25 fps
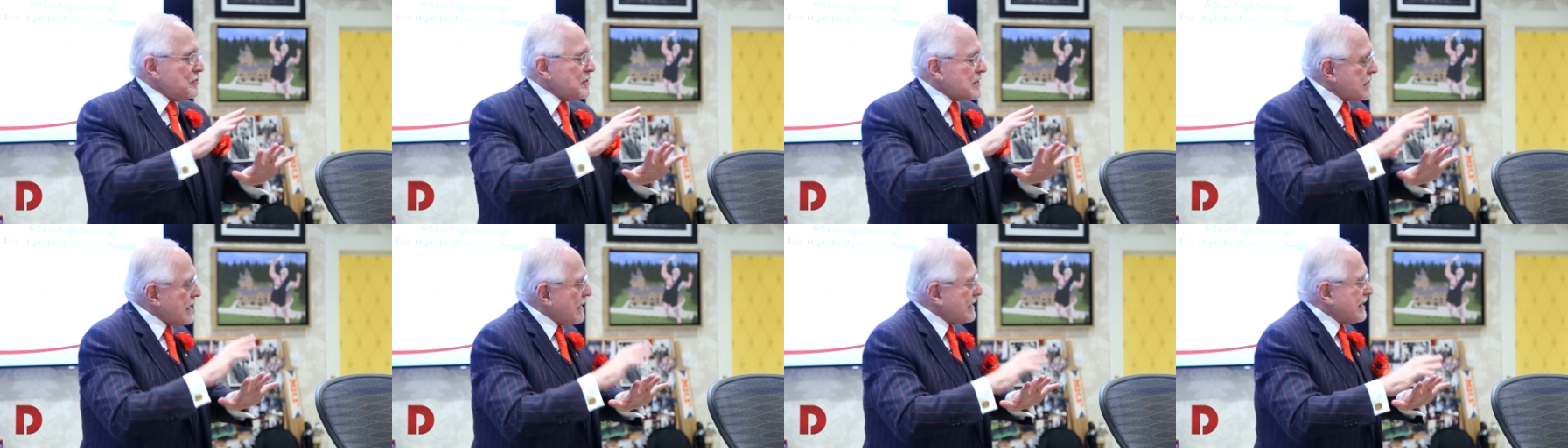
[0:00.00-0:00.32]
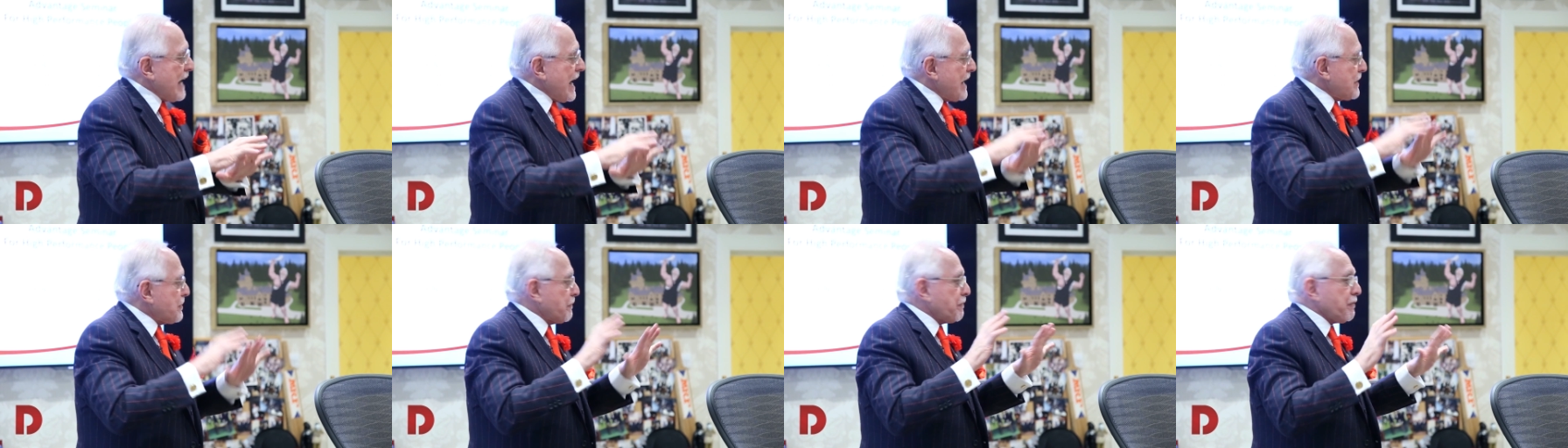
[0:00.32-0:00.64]
You say,
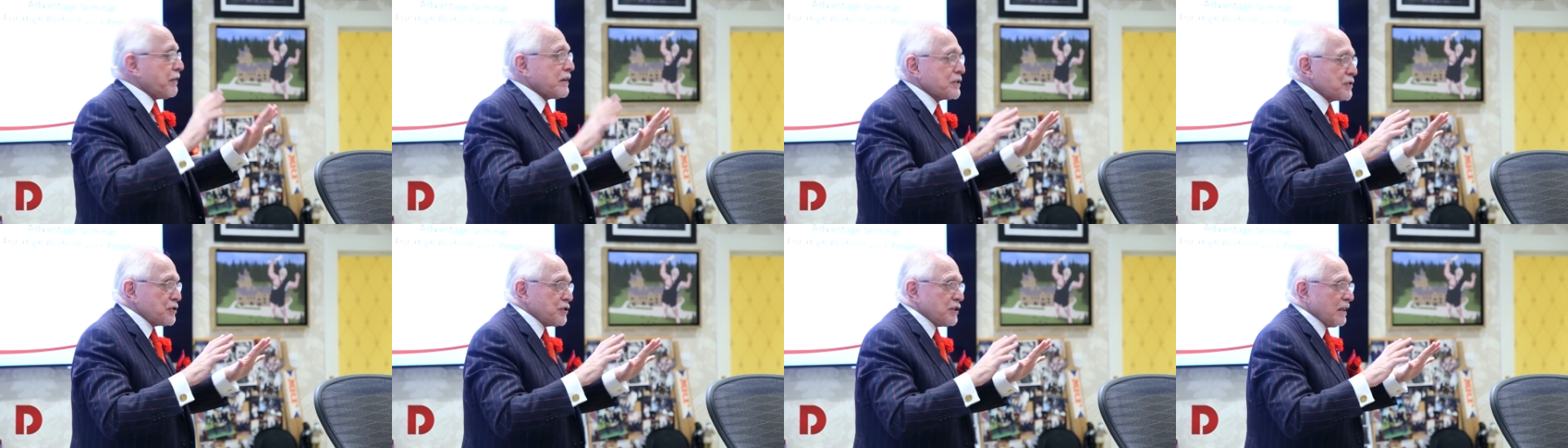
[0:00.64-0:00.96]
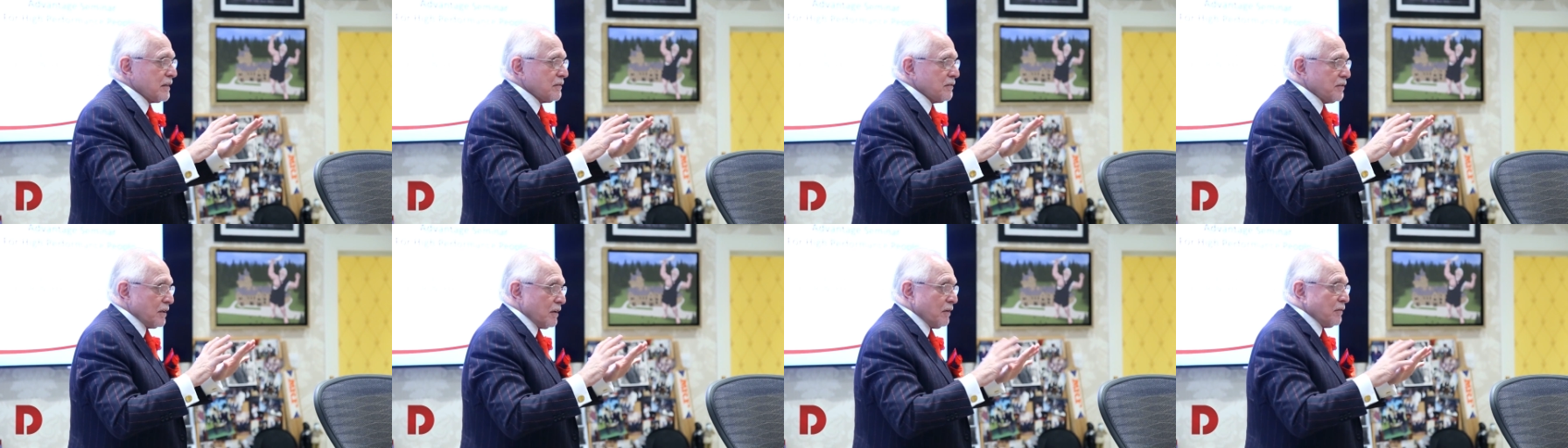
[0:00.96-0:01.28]
Dad, you're full of
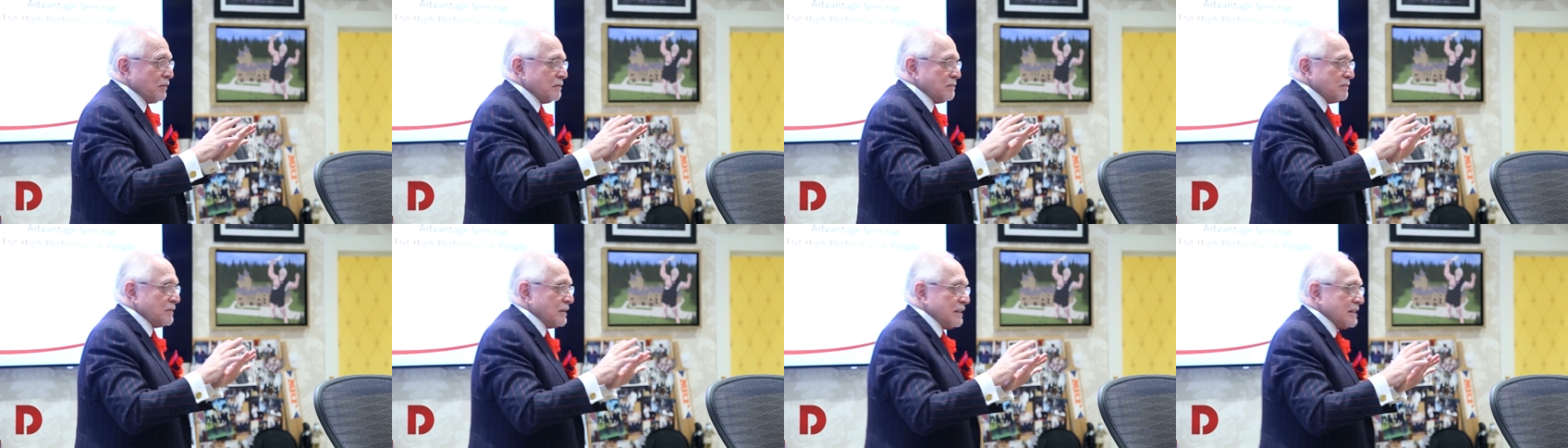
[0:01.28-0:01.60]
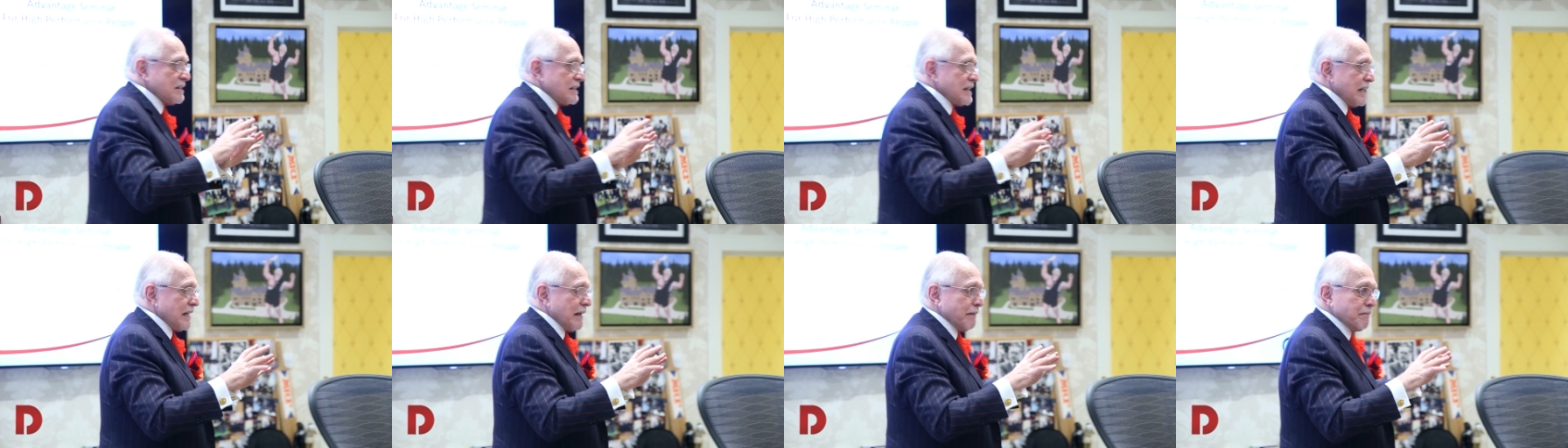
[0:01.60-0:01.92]
shit. You know, you
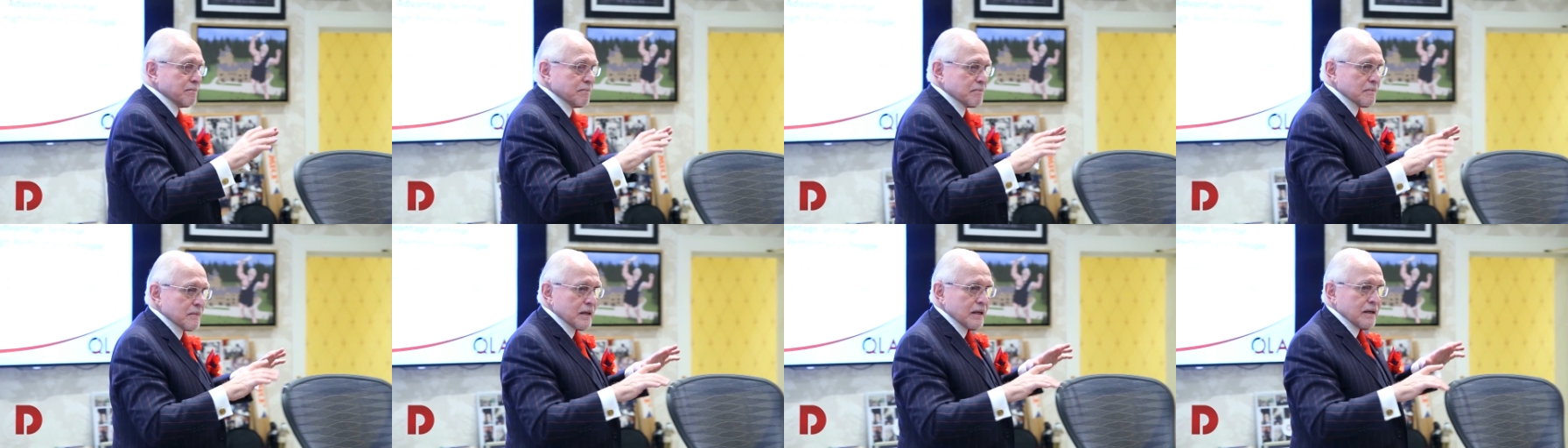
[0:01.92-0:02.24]
didn't say that.